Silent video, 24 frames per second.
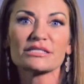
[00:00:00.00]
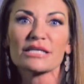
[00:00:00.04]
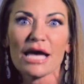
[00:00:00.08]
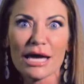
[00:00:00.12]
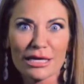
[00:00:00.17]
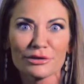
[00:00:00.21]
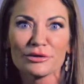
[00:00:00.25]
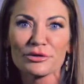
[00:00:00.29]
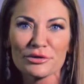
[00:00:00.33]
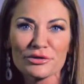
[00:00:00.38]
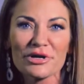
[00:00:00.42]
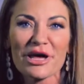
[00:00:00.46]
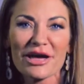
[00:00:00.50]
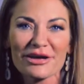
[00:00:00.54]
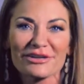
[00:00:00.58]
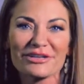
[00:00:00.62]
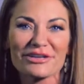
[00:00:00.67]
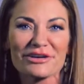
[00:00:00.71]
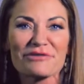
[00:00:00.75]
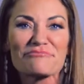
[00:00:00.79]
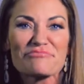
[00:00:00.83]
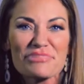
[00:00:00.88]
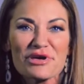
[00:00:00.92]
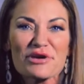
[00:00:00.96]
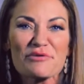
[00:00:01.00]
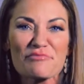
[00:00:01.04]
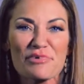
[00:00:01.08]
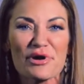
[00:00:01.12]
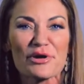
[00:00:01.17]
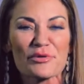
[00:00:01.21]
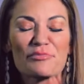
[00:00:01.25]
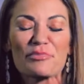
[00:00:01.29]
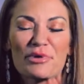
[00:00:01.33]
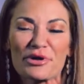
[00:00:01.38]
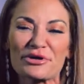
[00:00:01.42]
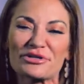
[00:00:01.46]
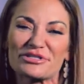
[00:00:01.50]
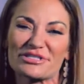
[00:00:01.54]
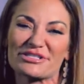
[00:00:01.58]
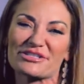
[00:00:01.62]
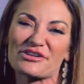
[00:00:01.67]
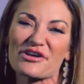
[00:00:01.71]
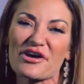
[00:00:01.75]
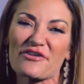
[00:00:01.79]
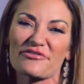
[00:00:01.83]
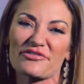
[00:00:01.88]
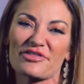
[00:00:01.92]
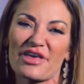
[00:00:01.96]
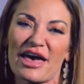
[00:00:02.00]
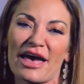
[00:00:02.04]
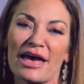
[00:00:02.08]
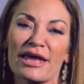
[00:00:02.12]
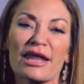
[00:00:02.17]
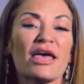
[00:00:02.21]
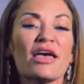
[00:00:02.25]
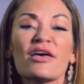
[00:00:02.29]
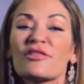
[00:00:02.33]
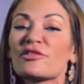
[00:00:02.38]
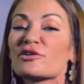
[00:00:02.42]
I learn how to be a better person off that.